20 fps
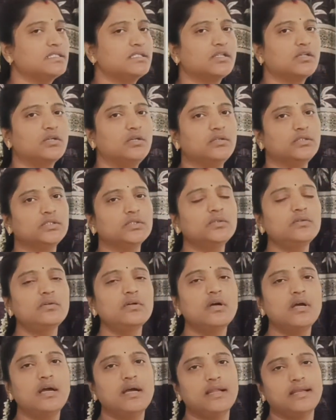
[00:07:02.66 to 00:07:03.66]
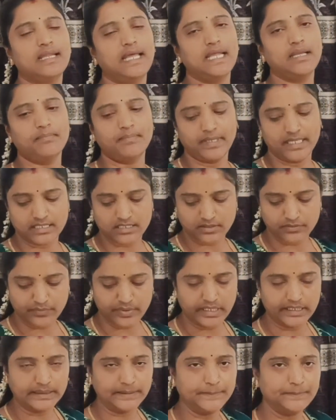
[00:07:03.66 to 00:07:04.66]
is equal to 9 plus
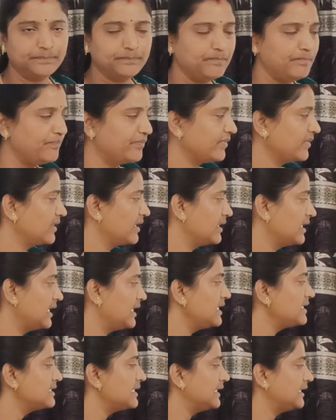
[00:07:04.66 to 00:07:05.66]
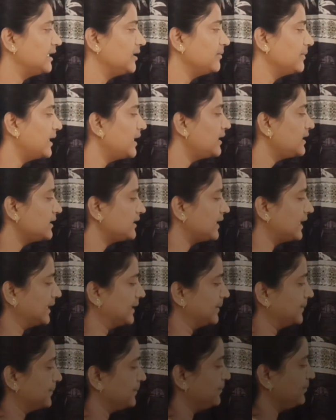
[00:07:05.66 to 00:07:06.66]
1. That is nothing but
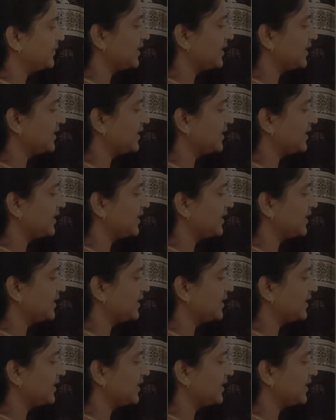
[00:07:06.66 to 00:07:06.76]
10.